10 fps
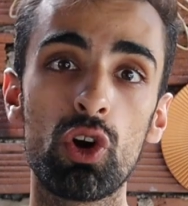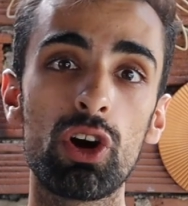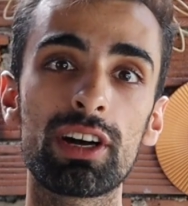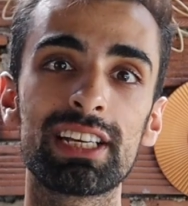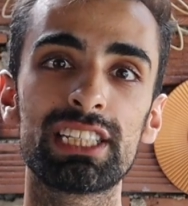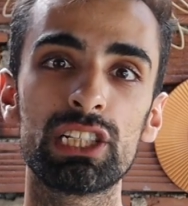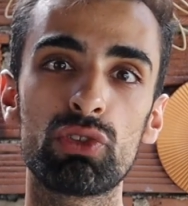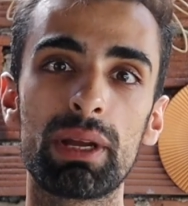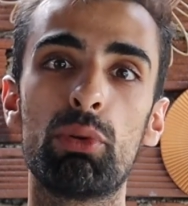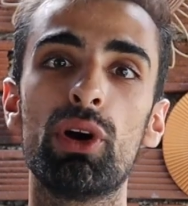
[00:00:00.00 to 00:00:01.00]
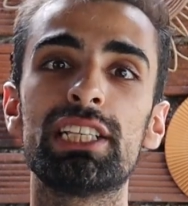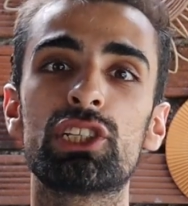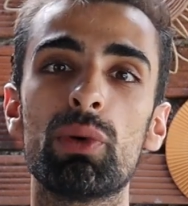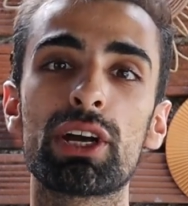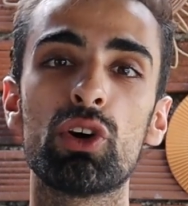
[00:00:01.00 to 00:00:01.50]
you're considering putting
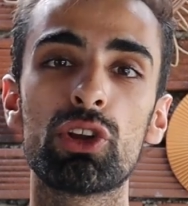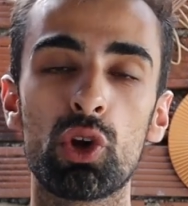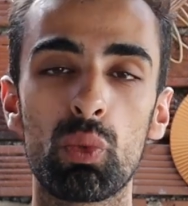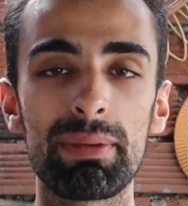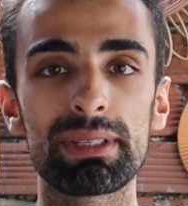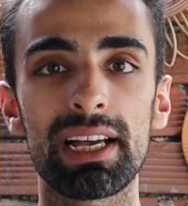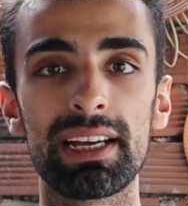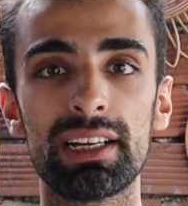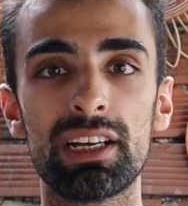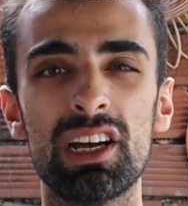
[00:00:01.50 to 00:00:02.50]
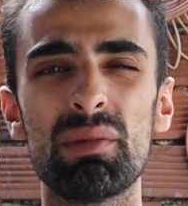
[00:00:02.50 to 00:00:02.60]
Ezoic on your website,